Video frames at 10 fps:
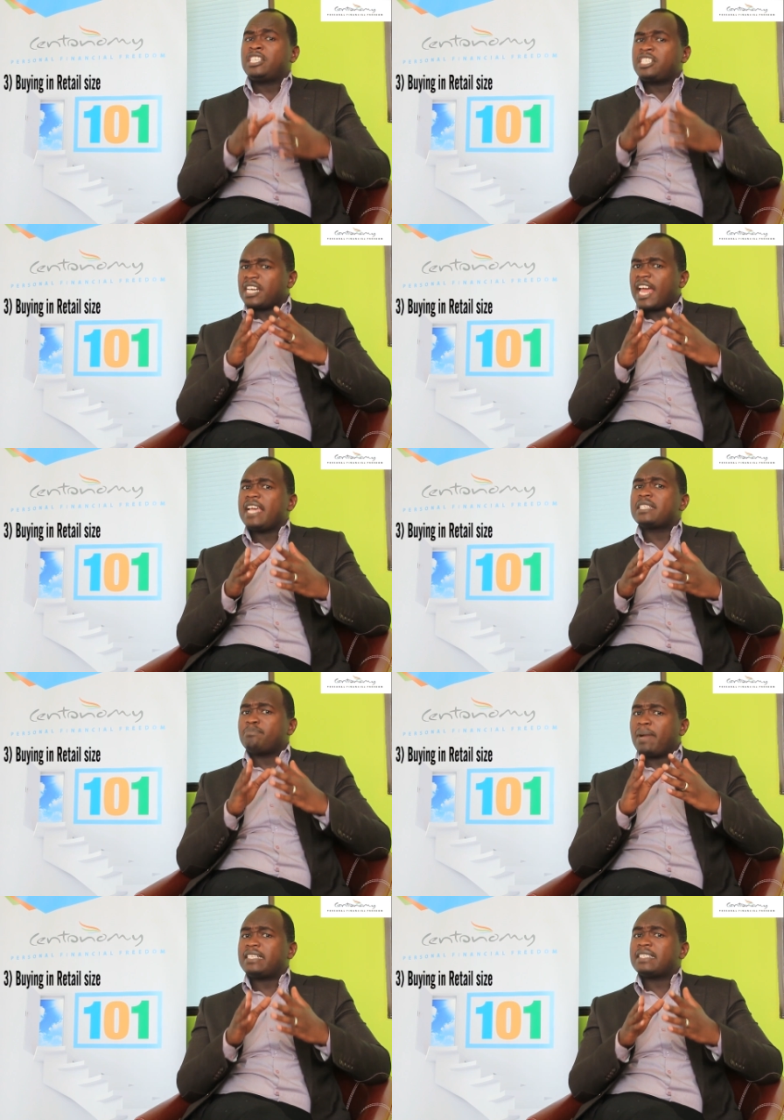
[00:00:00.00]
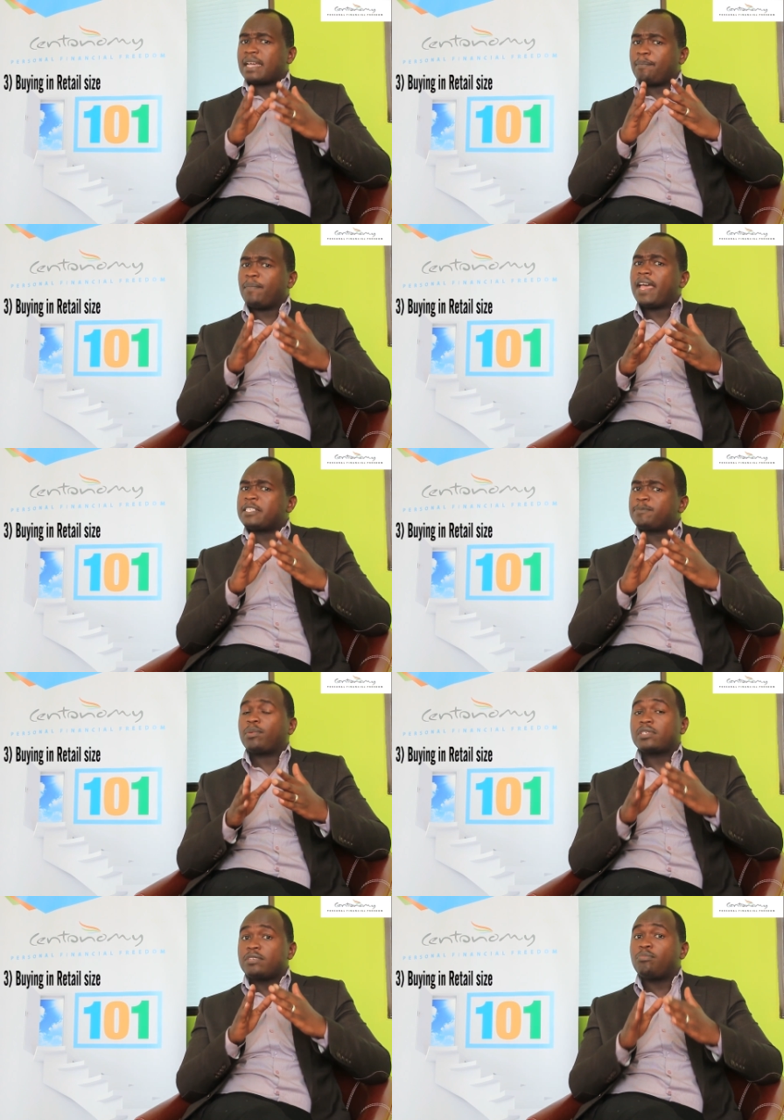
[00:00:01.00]
Try as much as
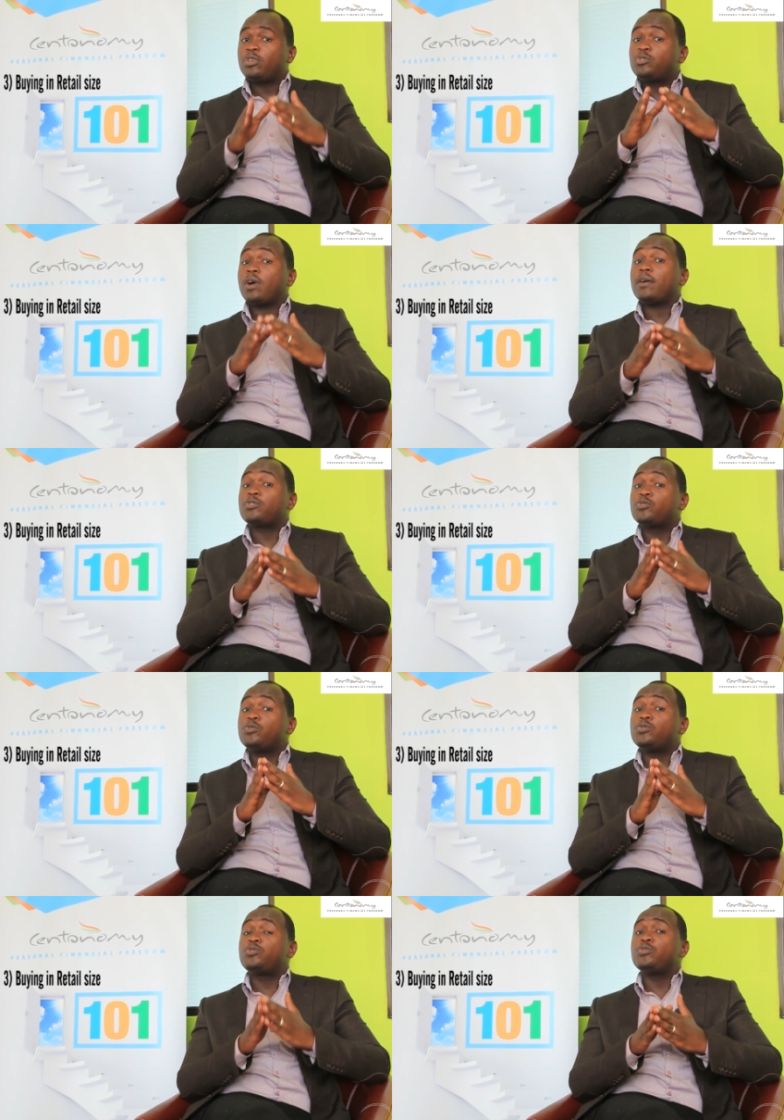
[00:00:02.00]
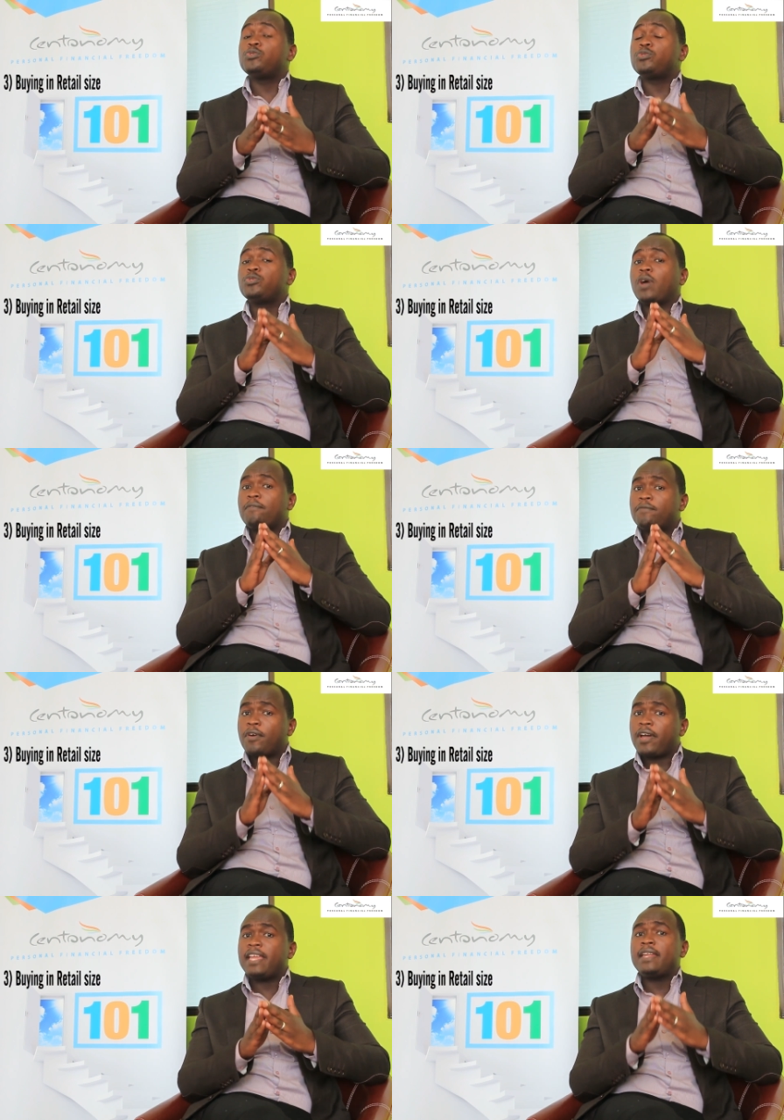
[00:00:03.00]
possible to
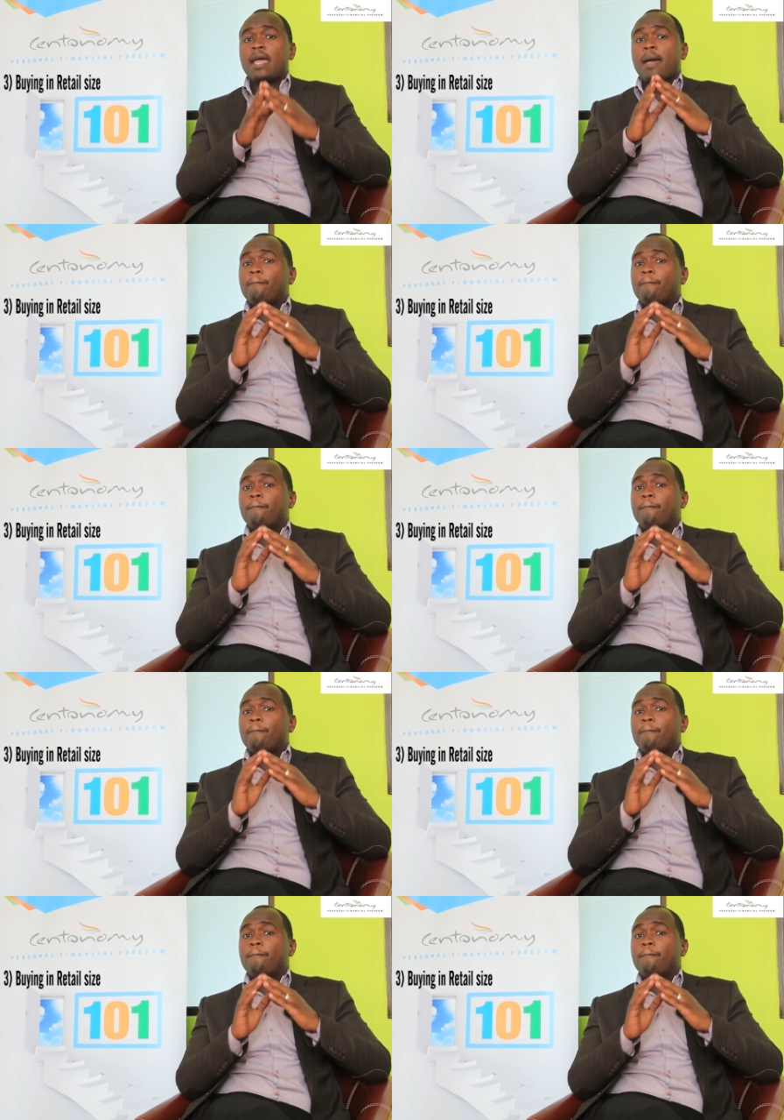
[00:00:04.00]
avoid